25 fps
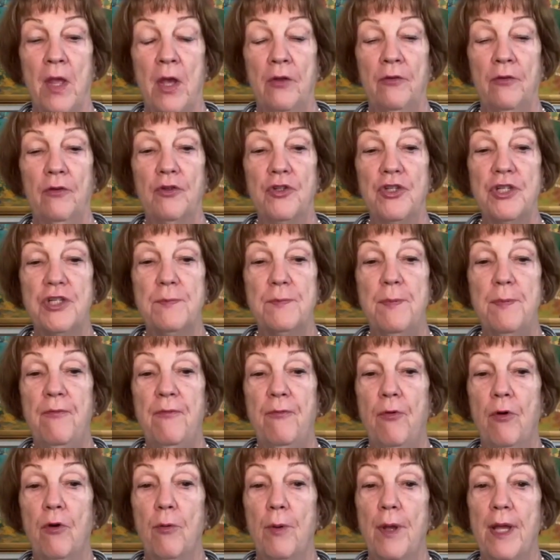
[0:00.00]
So just
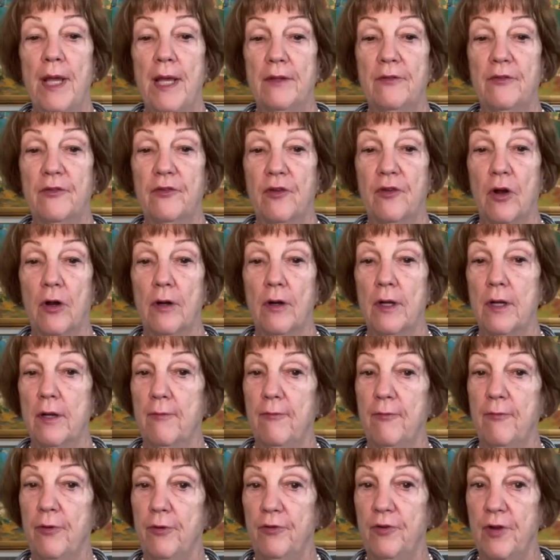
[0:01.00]
before we get started, a
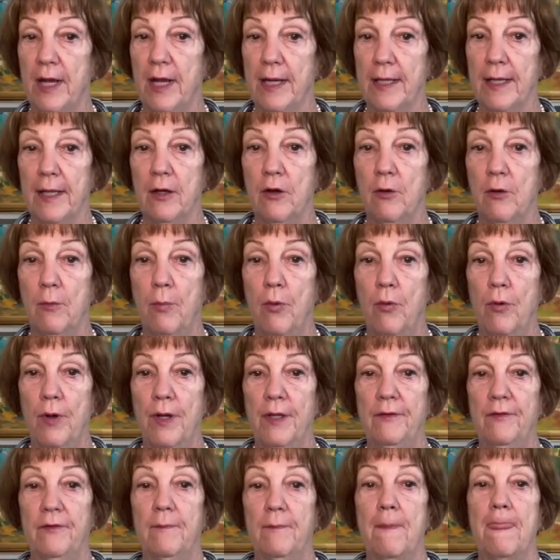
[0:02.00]
few technical
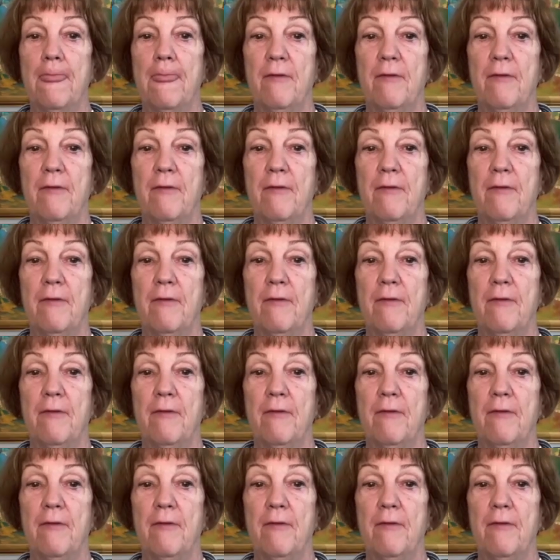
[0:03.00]
points.